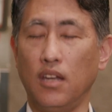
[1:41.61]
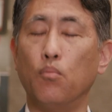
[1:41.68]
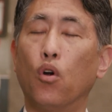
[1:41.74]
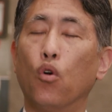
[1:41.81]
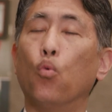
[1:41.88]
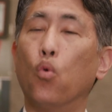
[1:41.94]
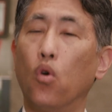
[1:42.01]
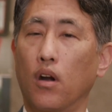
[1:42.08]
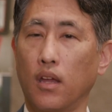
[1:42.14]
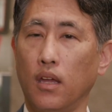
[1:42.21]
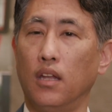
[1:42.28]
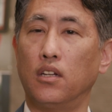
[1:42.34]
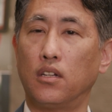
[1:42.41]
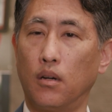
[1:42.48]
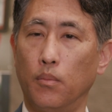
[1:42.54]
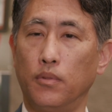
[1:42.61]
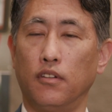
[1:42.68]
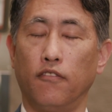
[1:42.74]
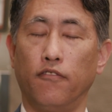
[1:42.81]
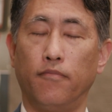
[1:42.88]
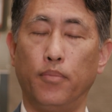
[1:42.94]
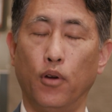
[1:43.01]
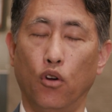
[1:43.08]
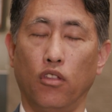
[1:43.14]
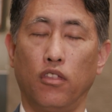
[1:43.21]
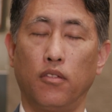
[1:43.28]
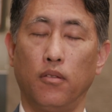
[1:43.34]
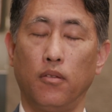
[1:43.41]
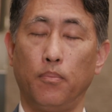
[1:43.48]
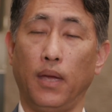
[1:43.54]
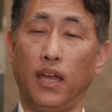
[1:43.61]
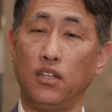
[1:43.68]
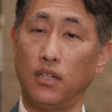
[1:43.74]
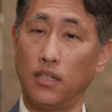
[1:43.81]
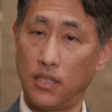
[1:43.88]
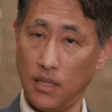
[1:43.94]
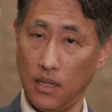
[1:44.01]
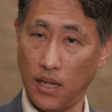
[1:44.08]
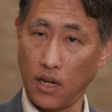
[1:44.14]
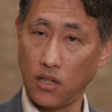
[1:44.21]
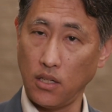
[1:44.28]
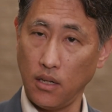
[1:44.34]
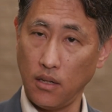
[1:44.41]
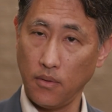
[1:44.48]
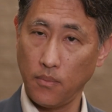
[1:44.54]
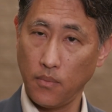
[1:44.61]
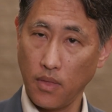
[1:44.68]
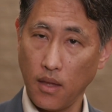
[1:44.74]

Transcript: need more work in terms of both patient selection